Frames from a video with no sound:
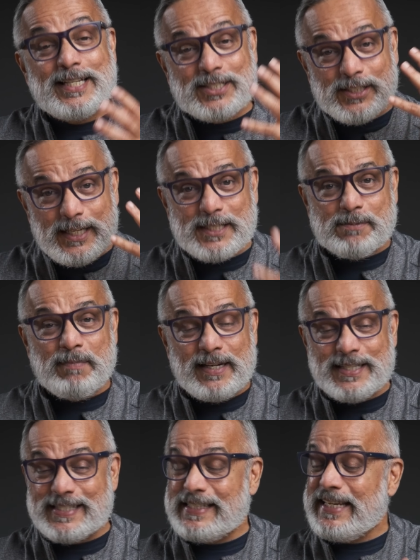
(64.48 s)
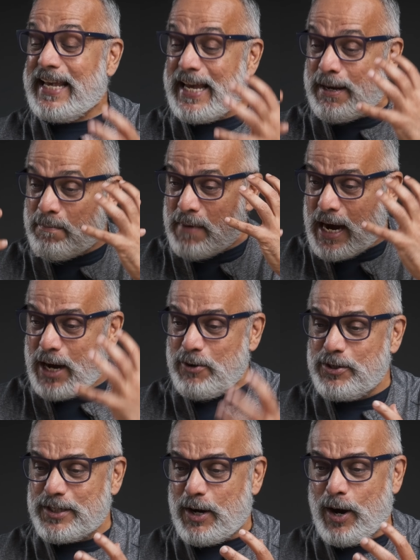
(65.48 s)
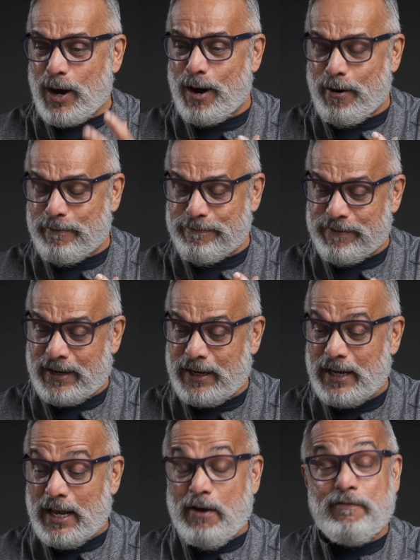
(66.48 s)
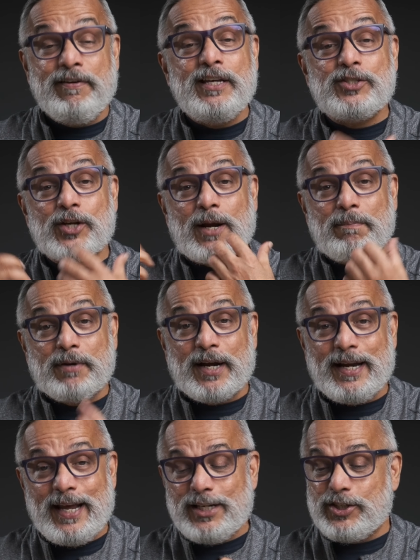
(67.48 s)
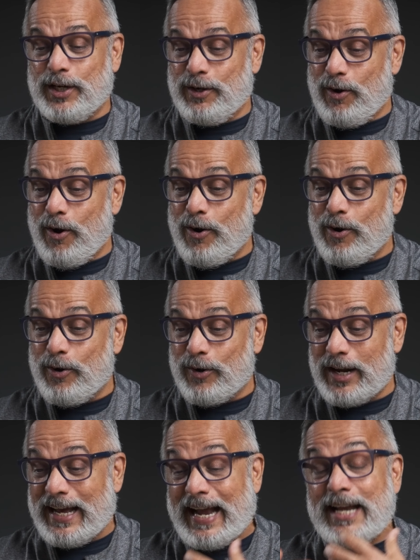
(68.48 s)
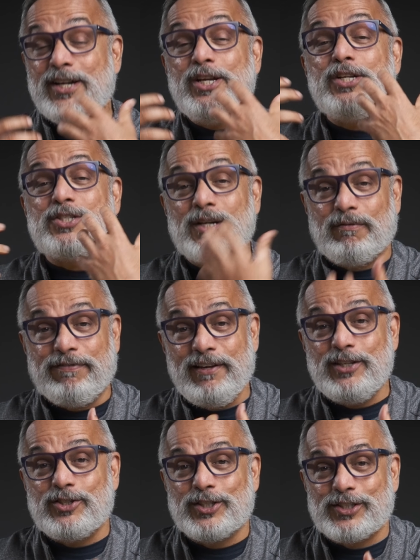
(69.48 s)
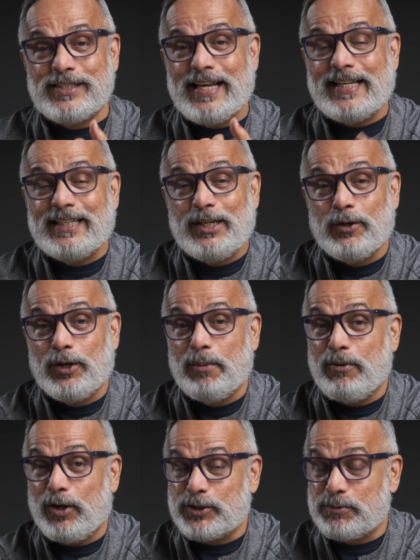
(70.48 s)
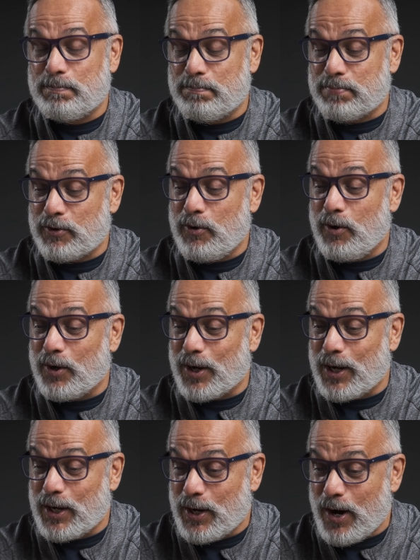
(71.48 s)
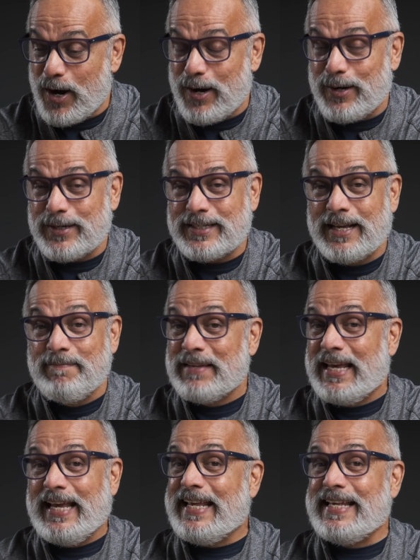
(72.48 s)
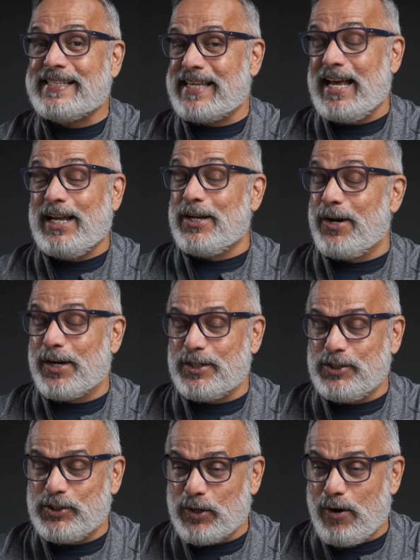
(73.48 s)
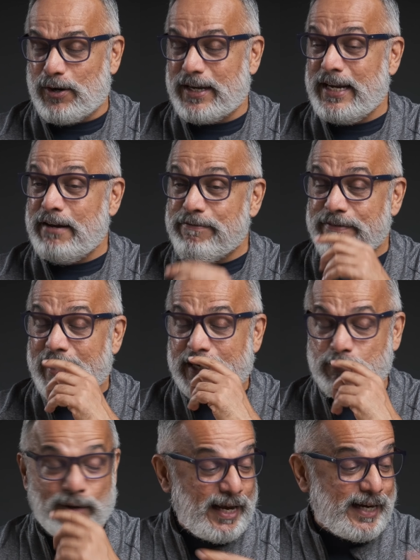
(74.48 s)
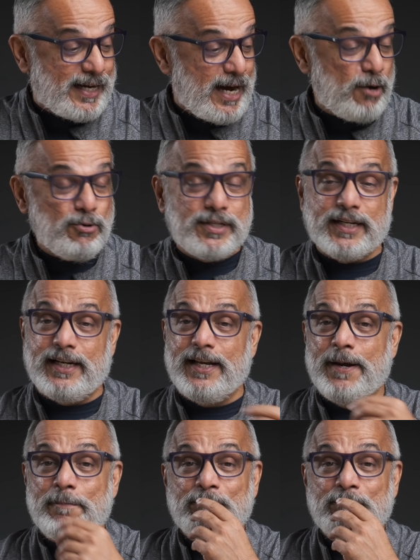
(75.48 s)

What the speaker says: 6 months, the amount of feature upgradation or additional features that the YoloBox Pro got is not a joke. In fact, when I counted,